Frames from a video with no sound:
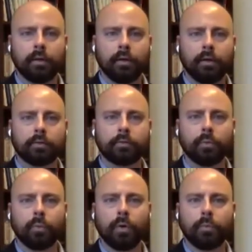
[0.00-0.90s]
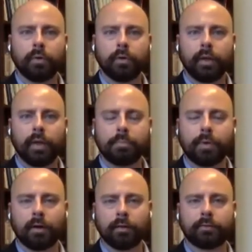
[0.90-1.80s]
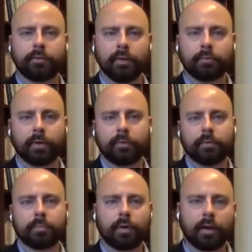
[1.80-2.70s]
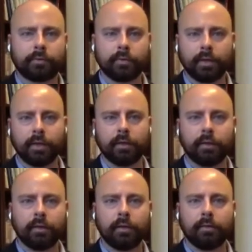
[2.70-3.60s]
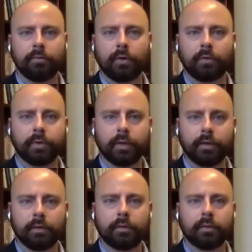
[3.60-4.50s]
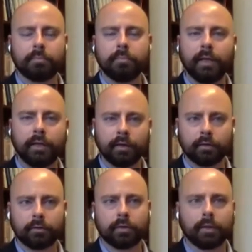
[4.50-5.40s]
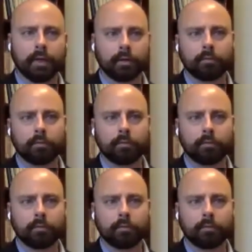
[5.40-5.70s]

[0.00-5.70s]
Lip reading: So what would a policy of reciprocity involving the media look like?